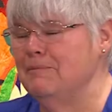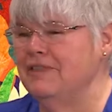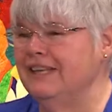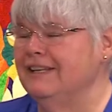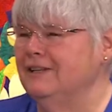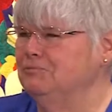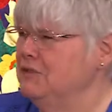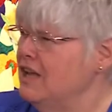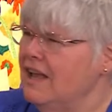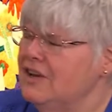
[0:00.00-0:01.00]
thinking,
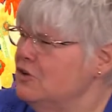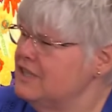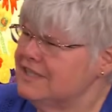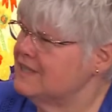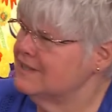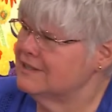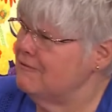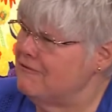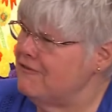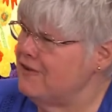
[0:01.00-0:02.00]
this just doesn't
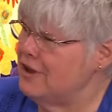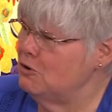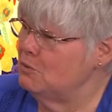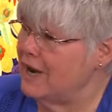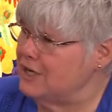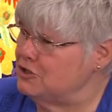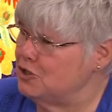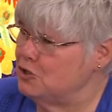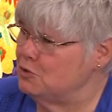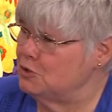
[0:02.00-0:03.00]
feel right to
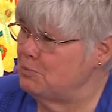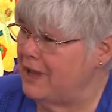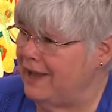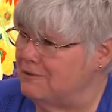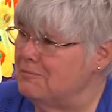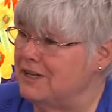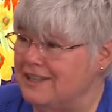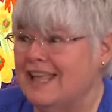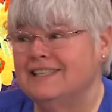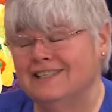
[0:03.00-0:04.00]
use pen, but
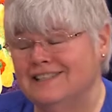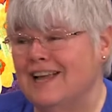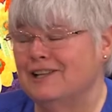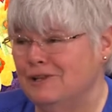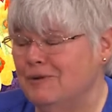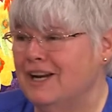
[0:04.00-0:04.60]
that's exactly what I